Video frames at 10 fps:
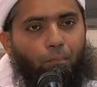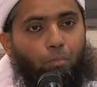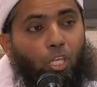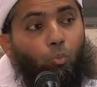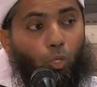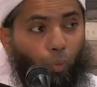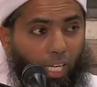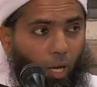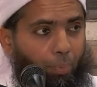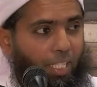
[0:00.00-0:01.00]
They would
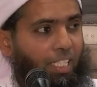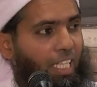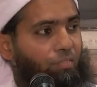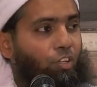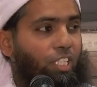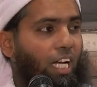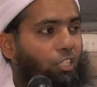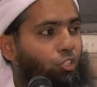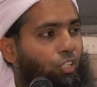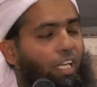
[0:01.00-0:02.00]
wake up in the night for
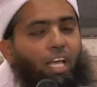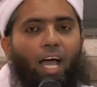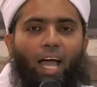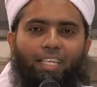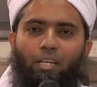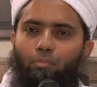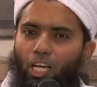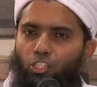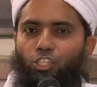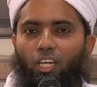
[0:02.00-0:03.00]
tahajjud. And then
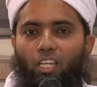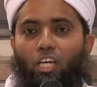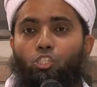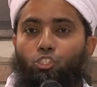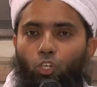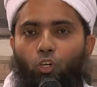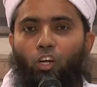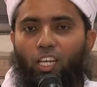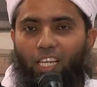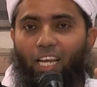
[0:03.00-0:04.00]
mashallah,
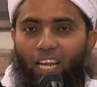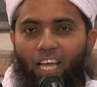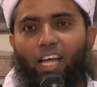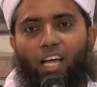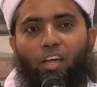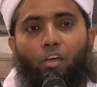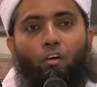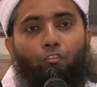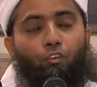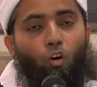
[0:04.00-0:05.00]
shukran lillah,
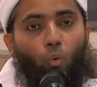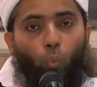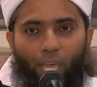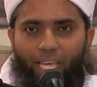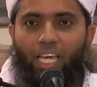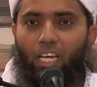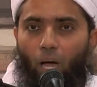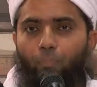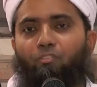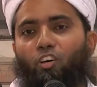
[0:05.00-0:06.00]
for waking
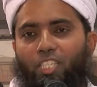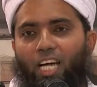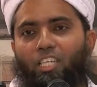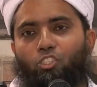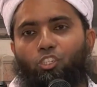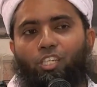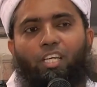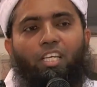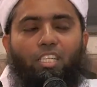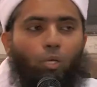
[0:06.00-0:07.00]
up for tahajjud,
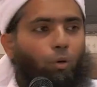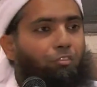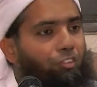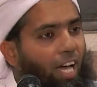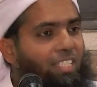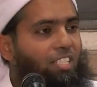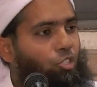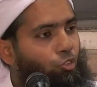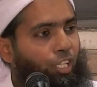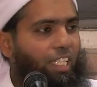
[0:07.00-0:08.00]
they would fast
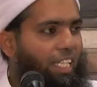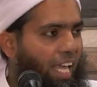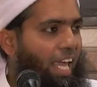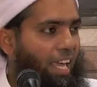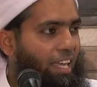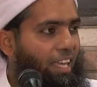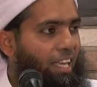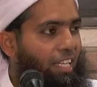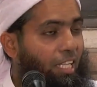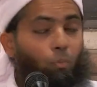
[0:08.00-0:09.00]
during the day.
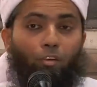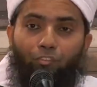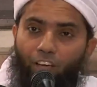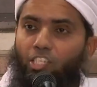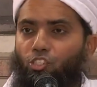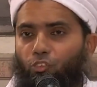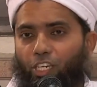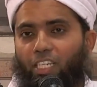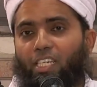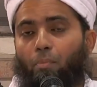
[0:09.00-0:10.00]
They would fast
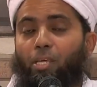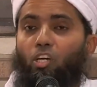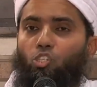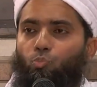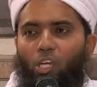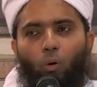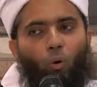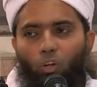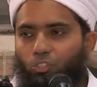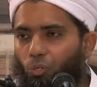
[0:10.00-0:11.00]
during the day because
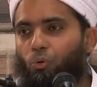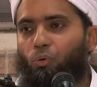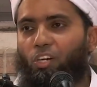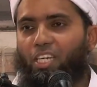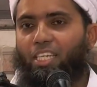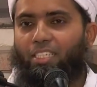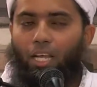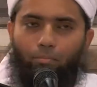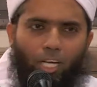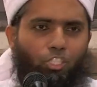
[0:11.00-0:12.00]
all know
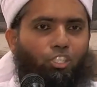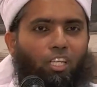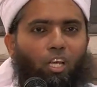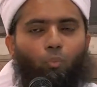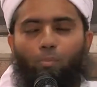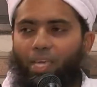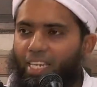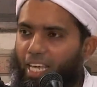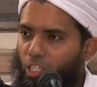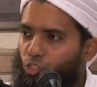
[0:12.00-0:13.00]
that, mashallah, we
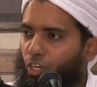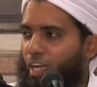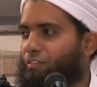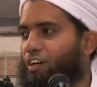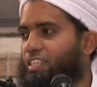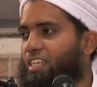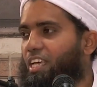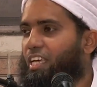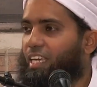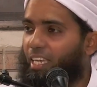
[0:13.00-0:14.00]
made extra effort
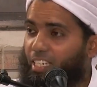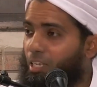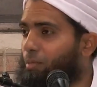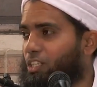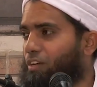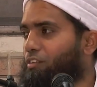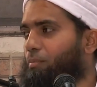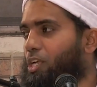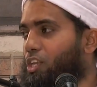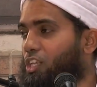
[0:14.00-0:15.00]
in the month of
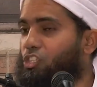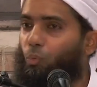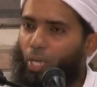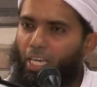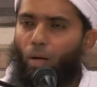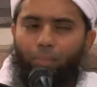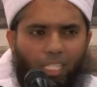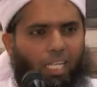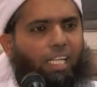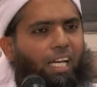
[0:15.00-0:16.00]
Ramadan to wake up
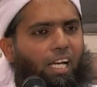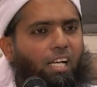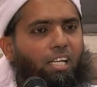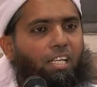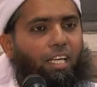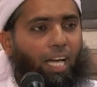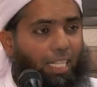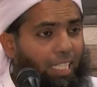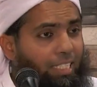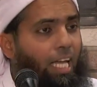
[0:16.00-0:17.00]
earlier
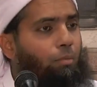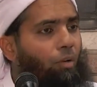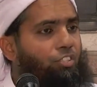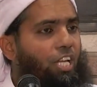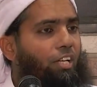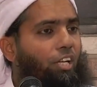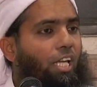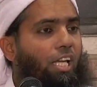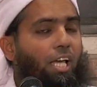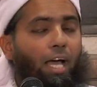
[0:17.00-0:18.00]
at the time of
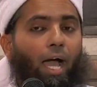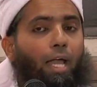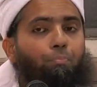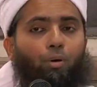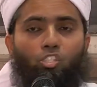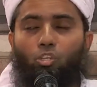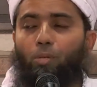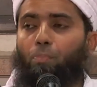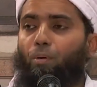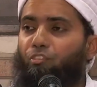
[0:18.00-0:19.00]
Sahri and
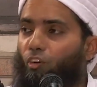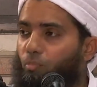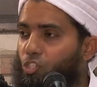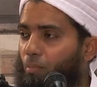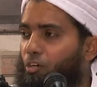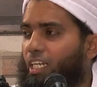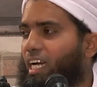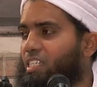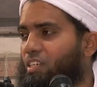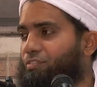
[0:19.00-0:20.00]
possibly perform some
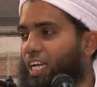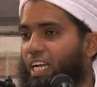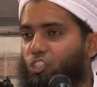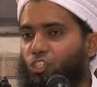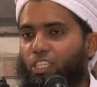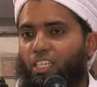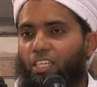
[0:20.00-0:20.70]
rakats of tahajjud.